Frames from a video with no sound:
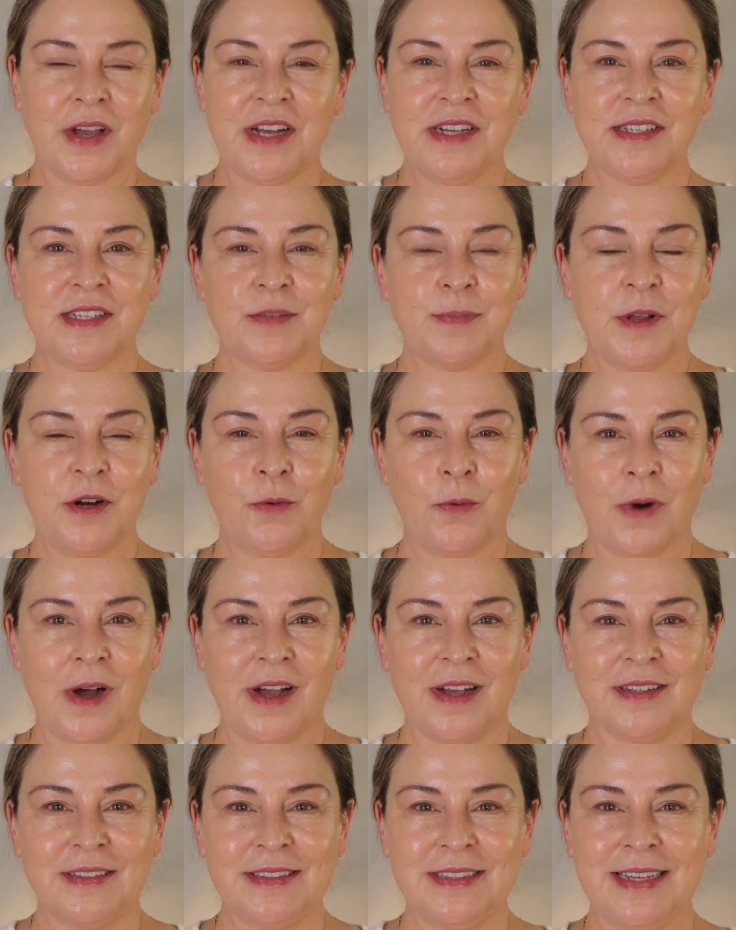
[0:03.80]
guys, it's been a
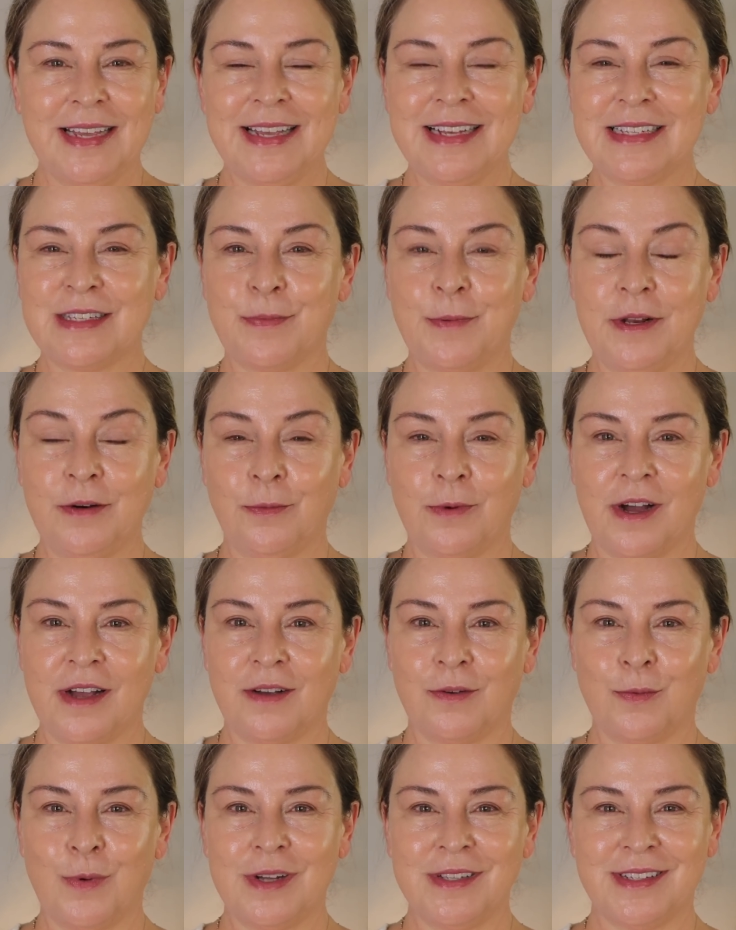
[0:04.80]
while. It's been a
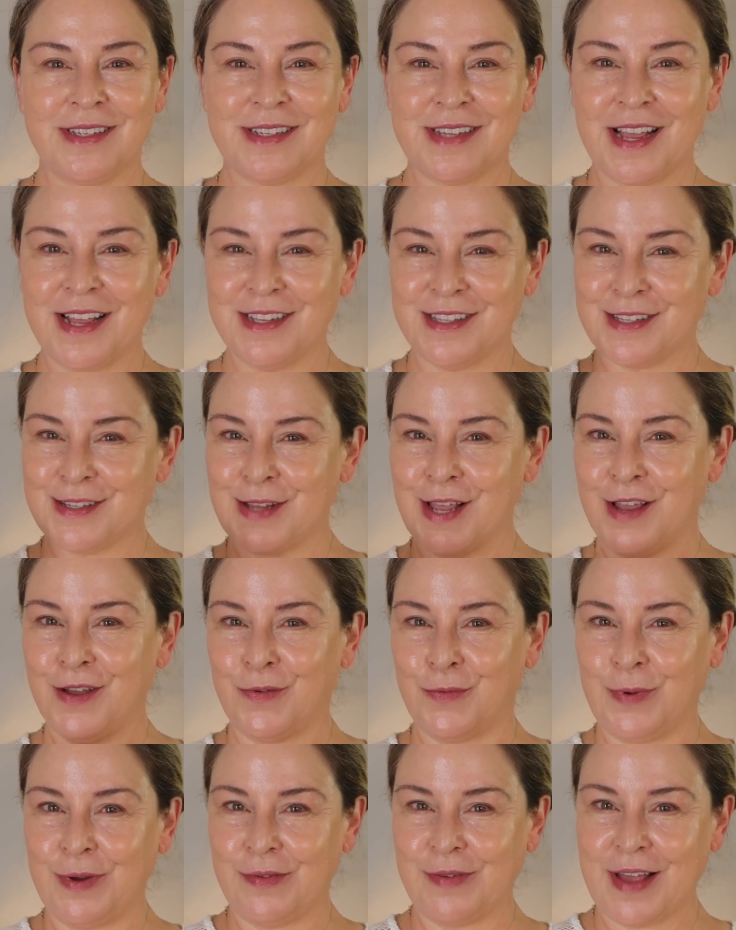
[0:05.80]
while since
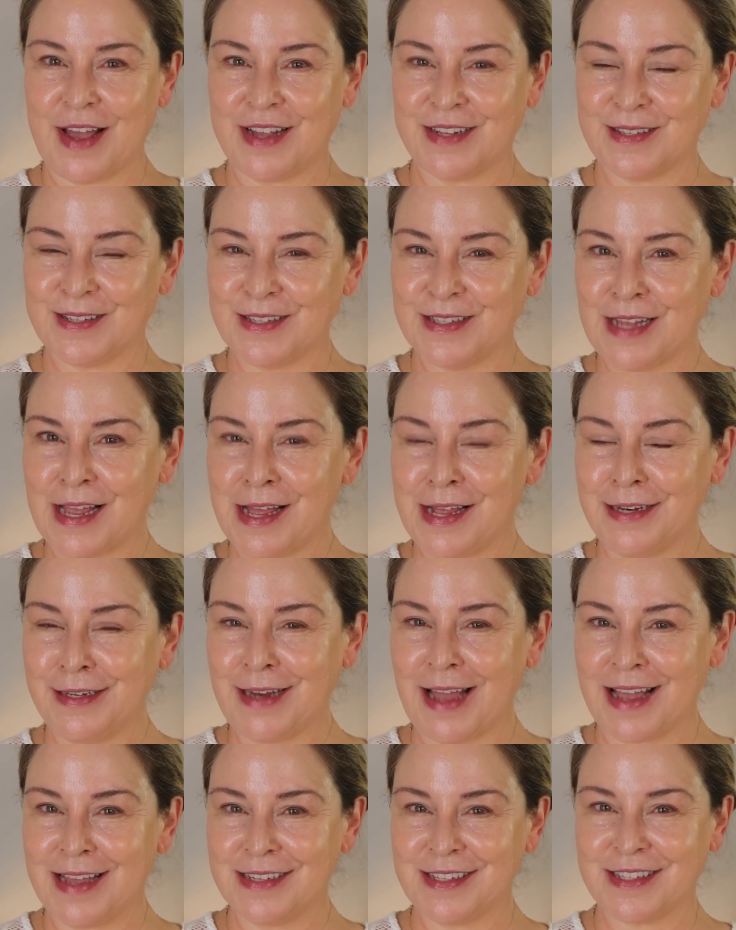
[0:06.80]
we've had
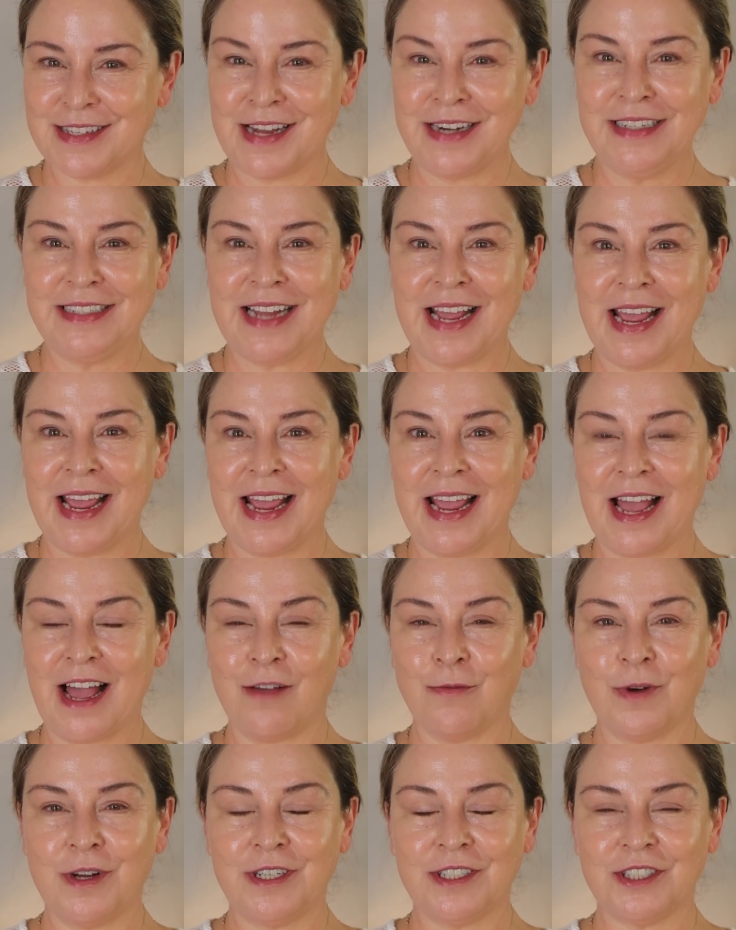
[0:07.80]
sun. It's sunny day. I
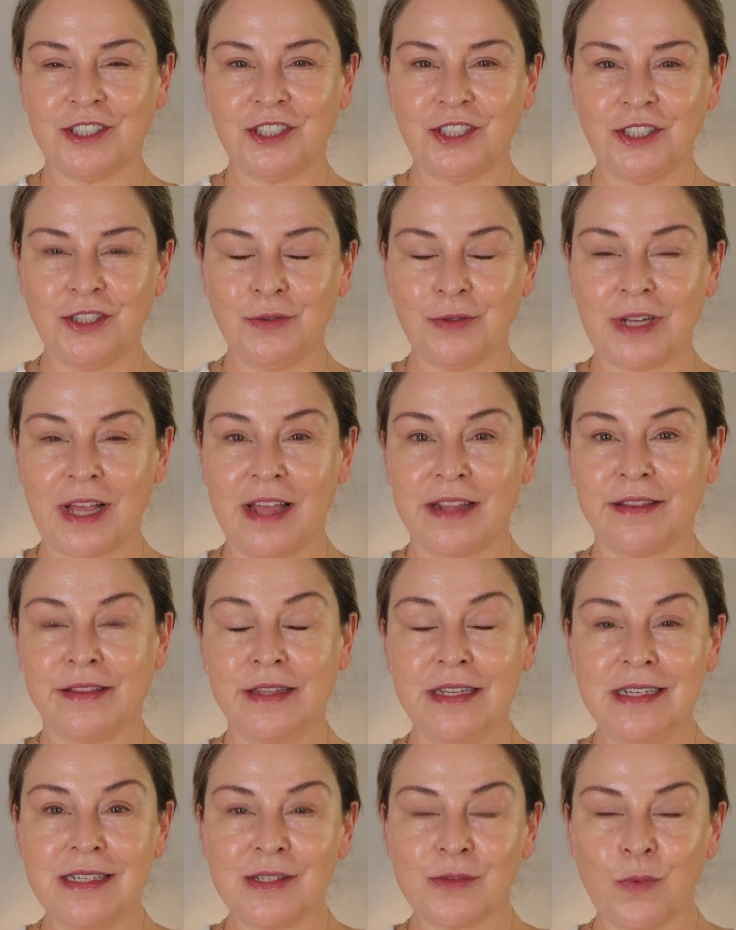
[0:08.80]
wanted to shoot at
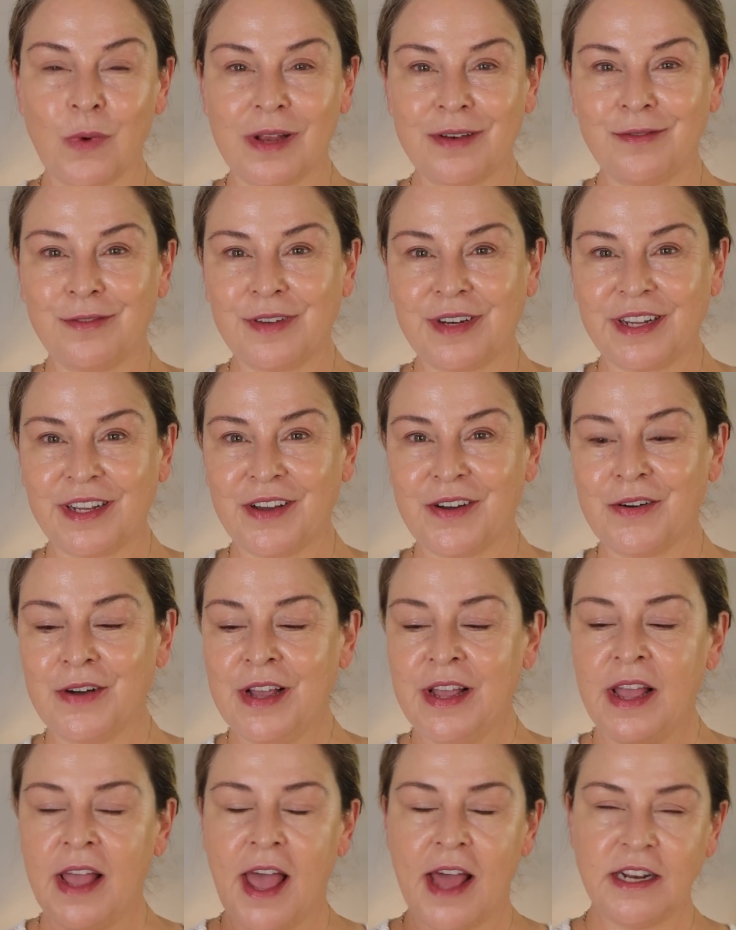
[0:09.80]
least one video,
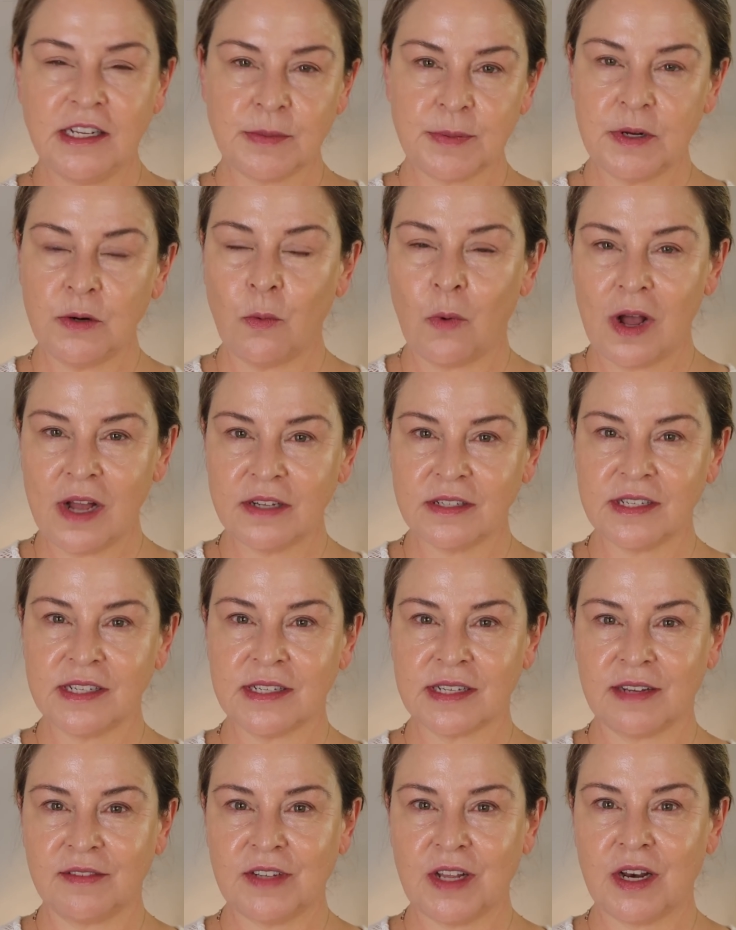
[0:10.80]
and it's been a while
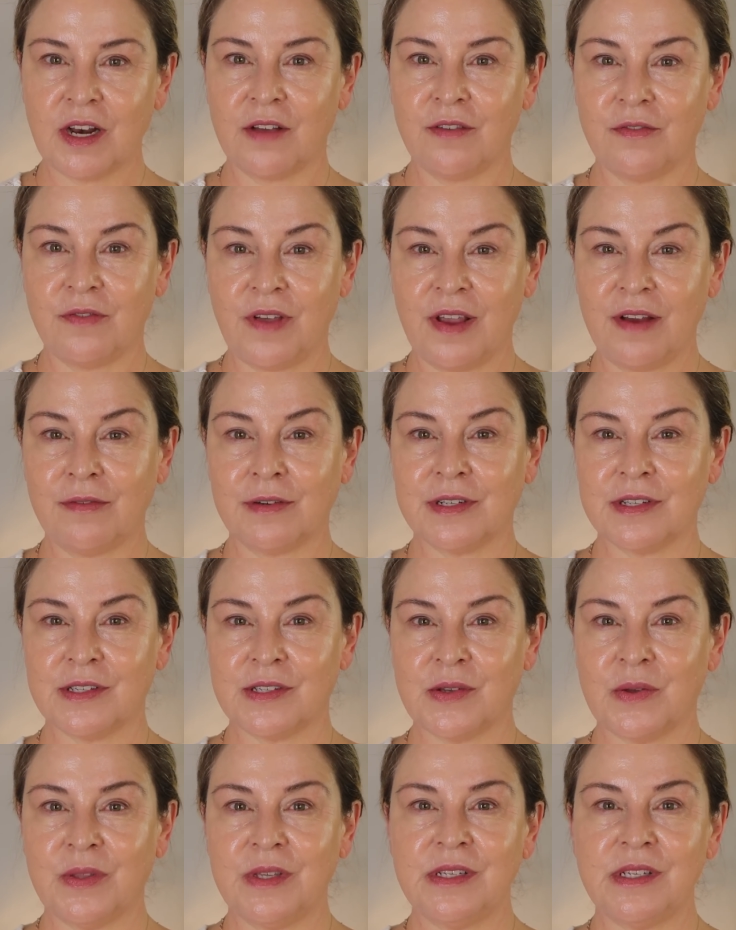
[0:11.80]
since I've done a favorites.
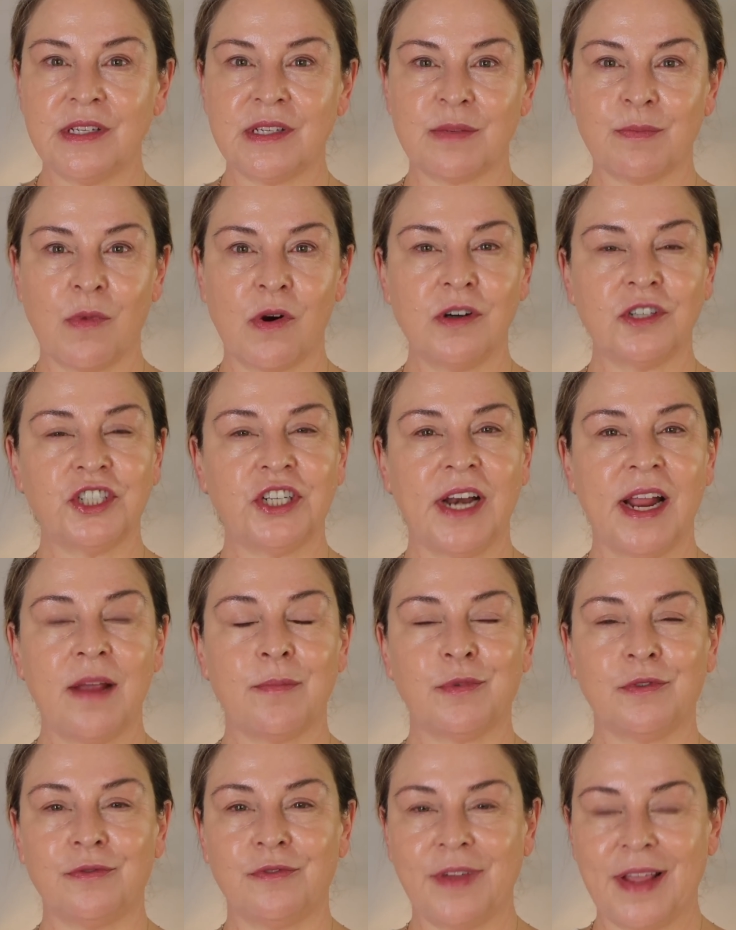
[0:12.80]
So this is March and
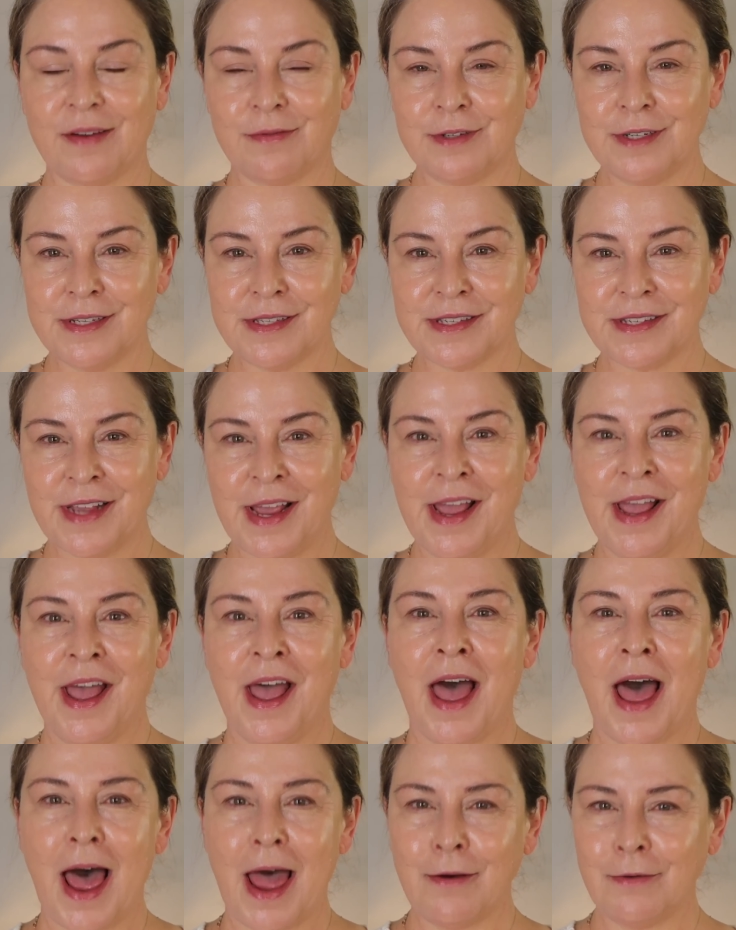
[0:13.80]
April favorites.
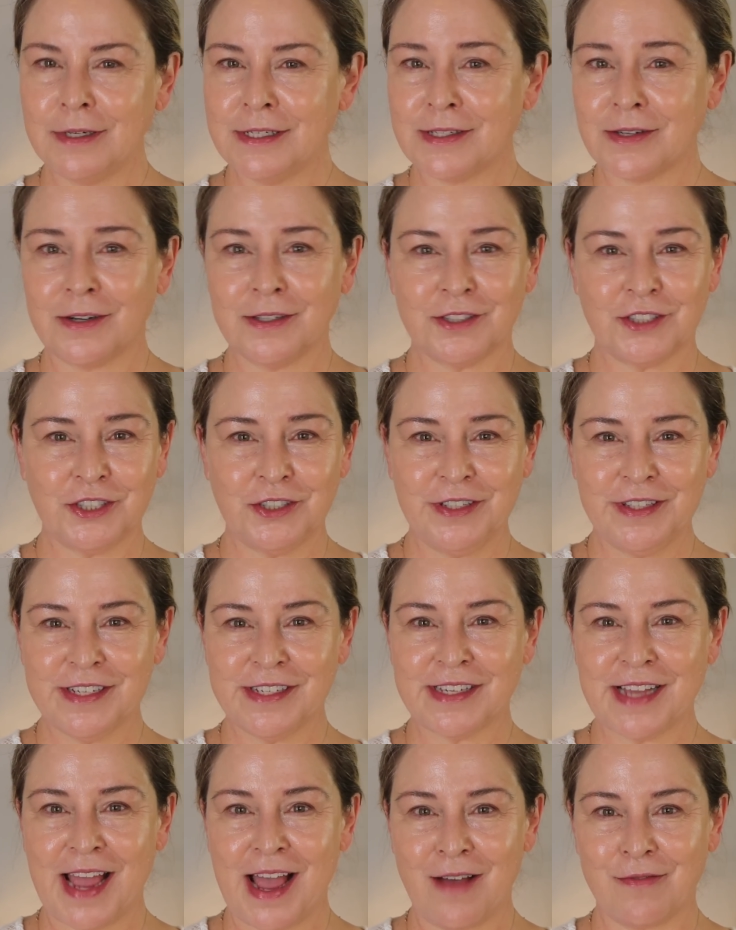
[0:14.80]
I already started shooting this
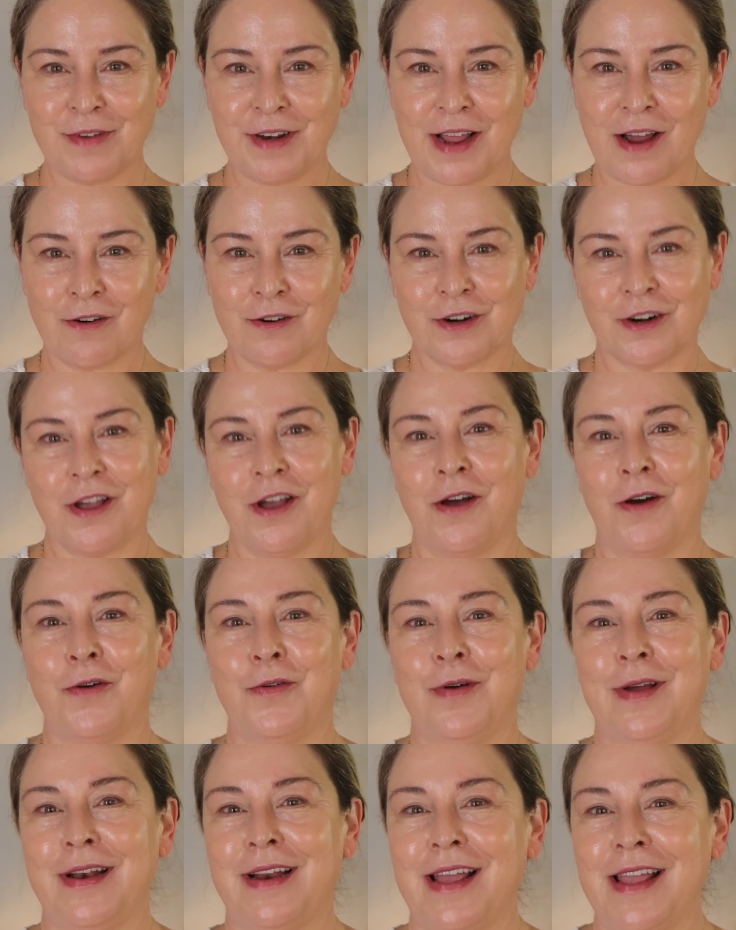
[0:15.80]
a half an hour ago
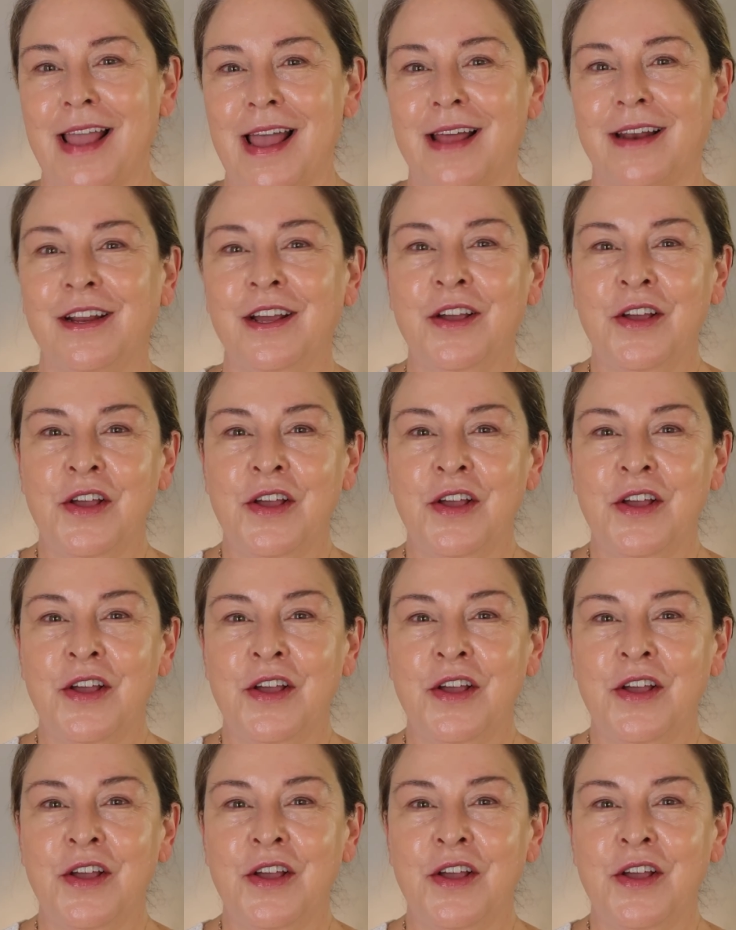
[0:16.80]
when I had